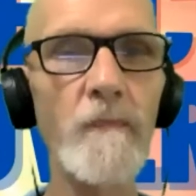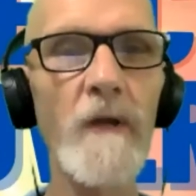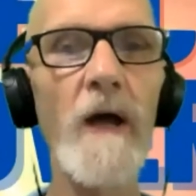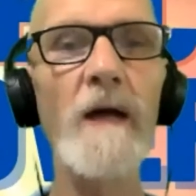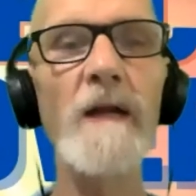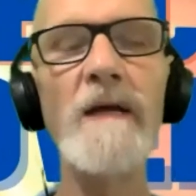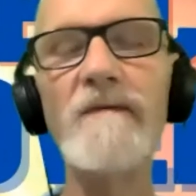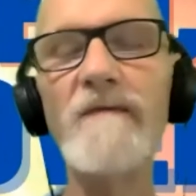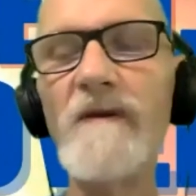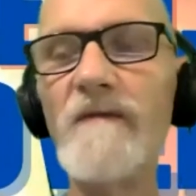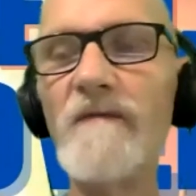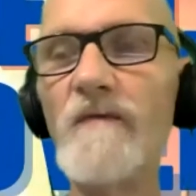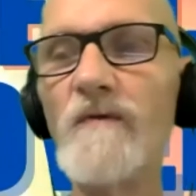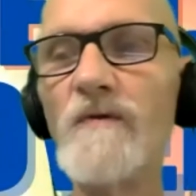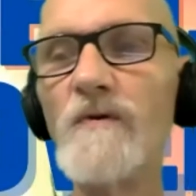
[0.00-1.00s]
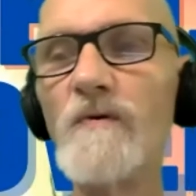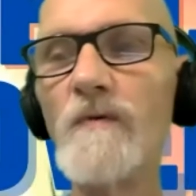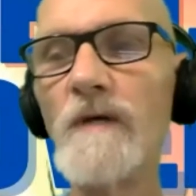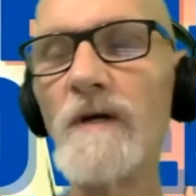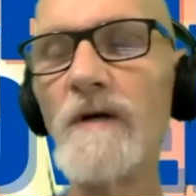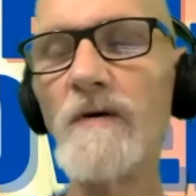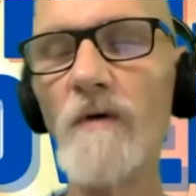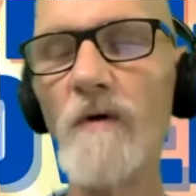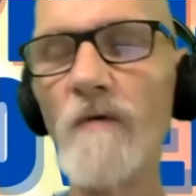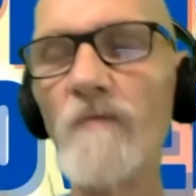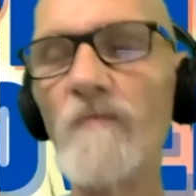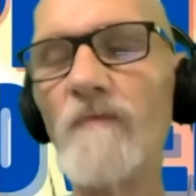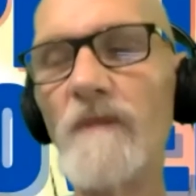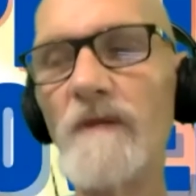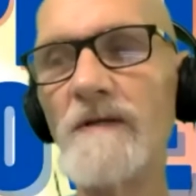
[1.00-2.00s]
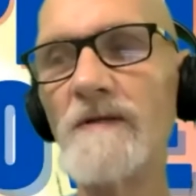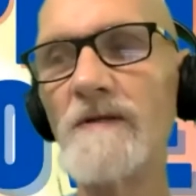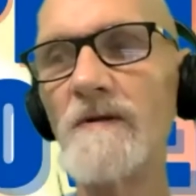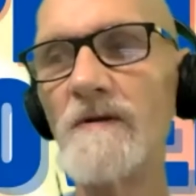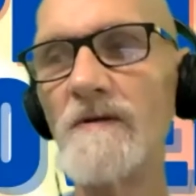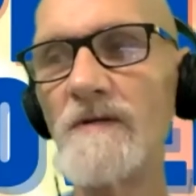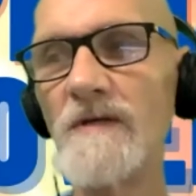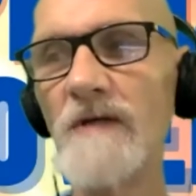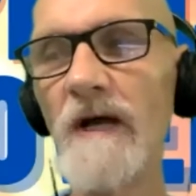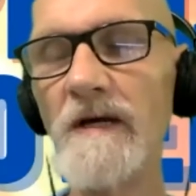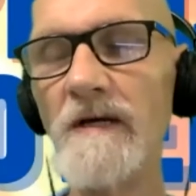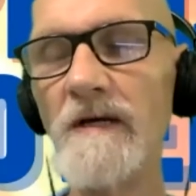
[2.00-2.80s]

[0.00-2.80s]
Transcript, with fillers: And even if you're doing your own research, like